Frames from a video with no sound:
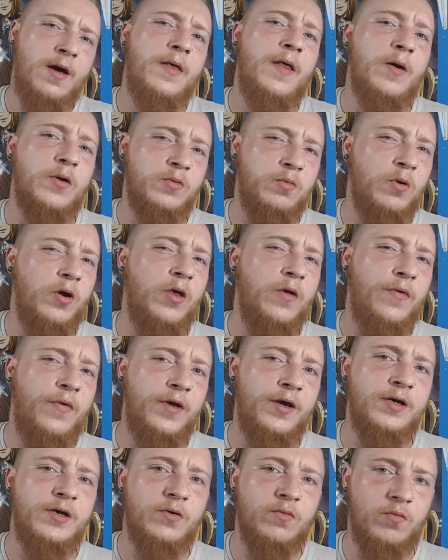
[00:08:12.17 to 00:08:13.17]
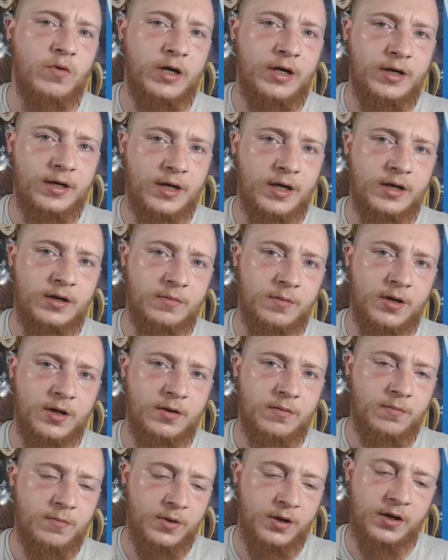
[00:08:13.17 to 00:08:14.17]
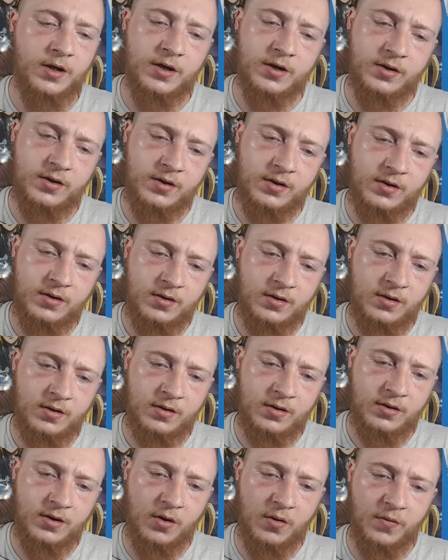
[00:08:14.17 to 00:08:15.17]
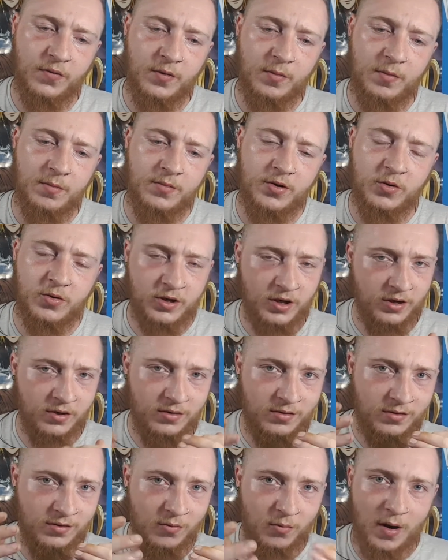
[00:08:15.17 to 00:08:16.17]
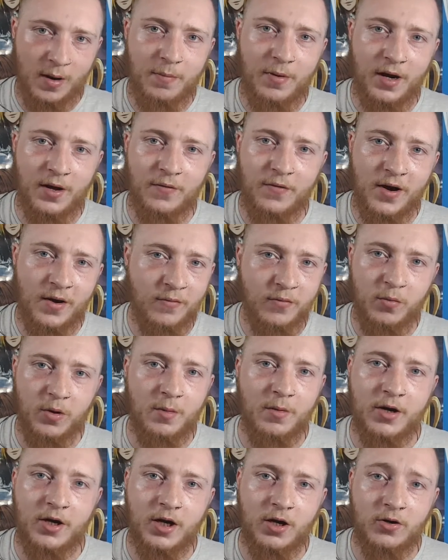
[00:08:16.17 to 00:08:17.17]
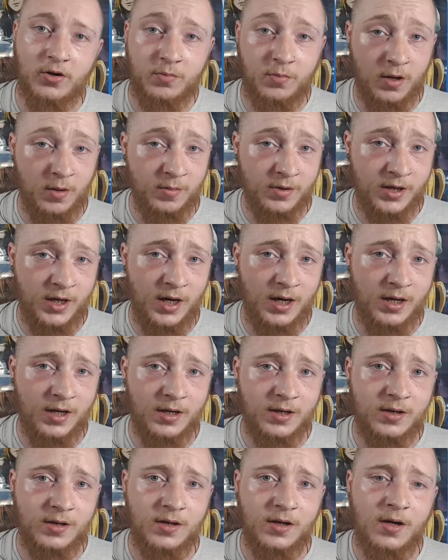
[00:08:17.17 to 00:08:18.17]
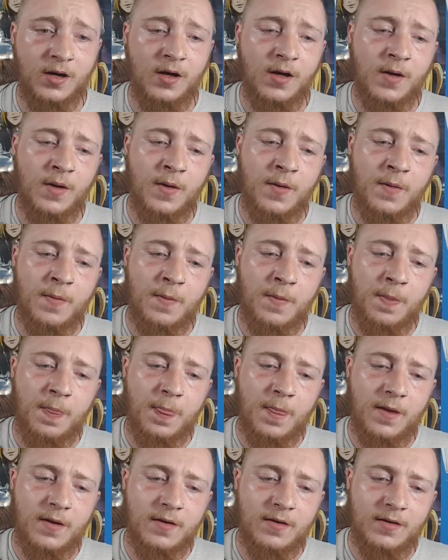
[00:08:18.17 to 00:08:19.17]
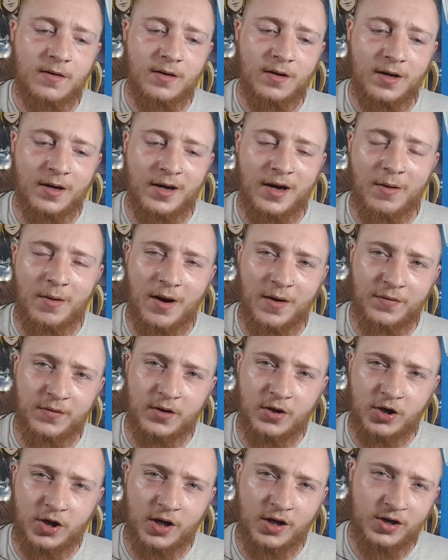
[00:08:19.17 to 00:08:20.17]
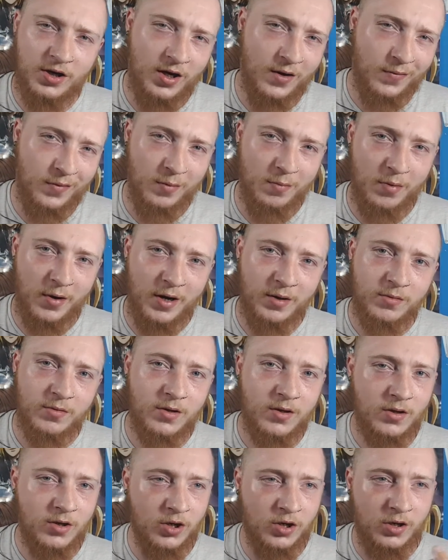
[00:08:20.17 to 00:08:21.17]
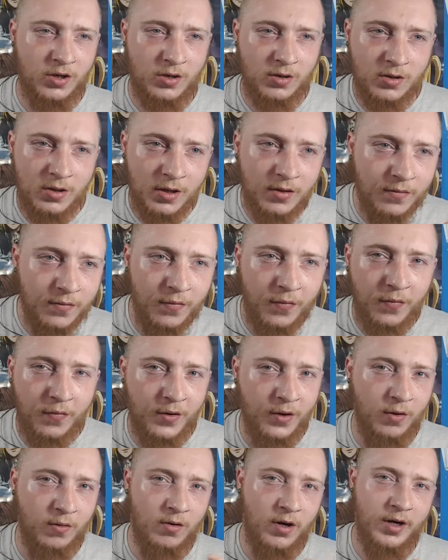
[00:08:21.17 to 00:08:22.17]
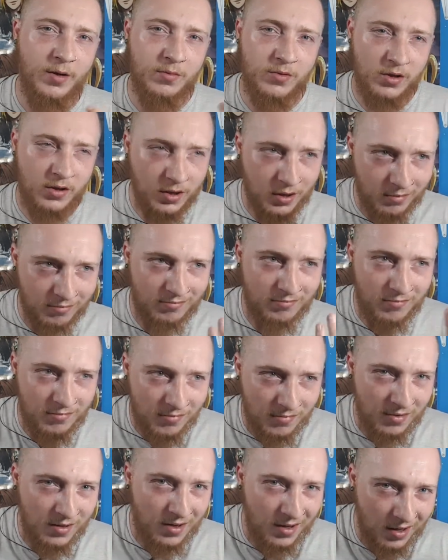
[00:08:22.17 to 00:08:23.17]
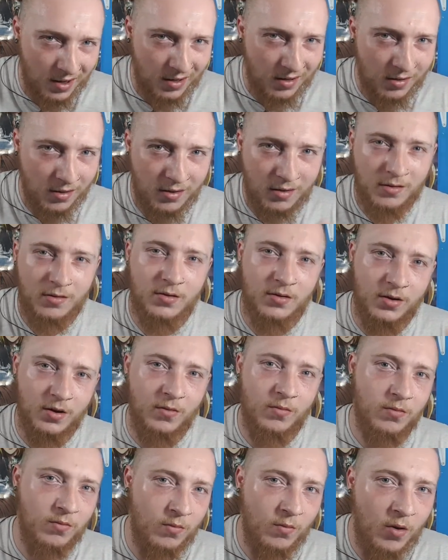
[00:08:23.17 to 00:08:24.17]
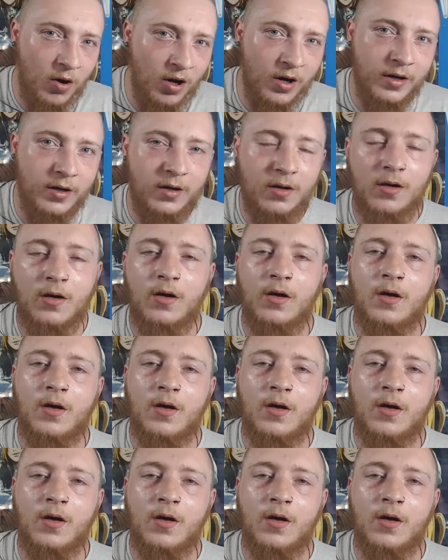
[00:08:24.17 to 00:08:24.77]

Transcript: And that was one of the things that really nigged me, because going from using the wet palette for every one of my colours bar metallics, and now having to change it up for the browns, just didn't feel right. It was just like, why?